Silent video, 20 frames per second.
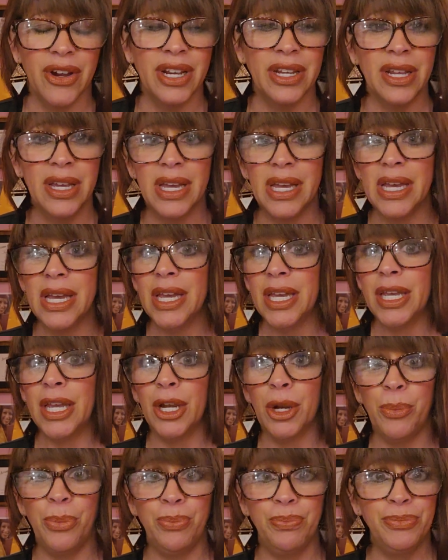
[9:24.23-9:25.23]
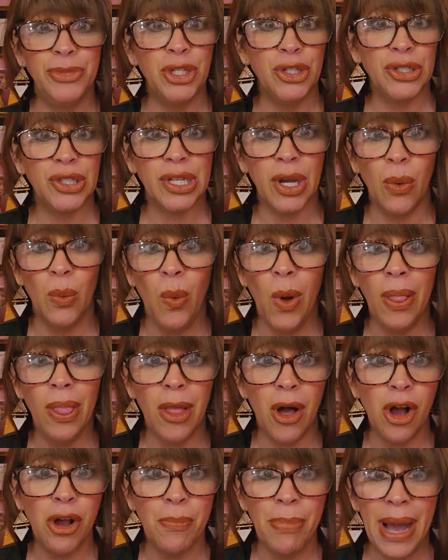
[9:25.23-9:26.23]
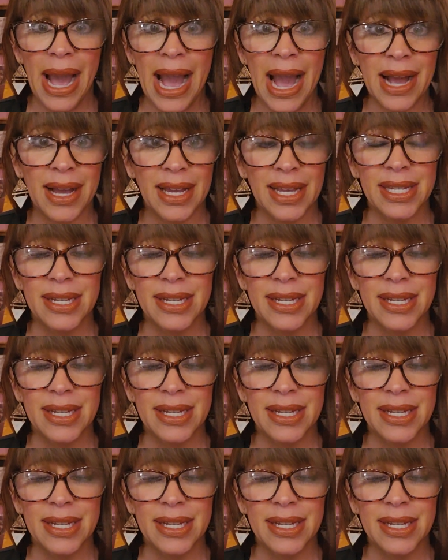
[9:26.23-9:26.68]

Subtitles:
And, you just got one long back.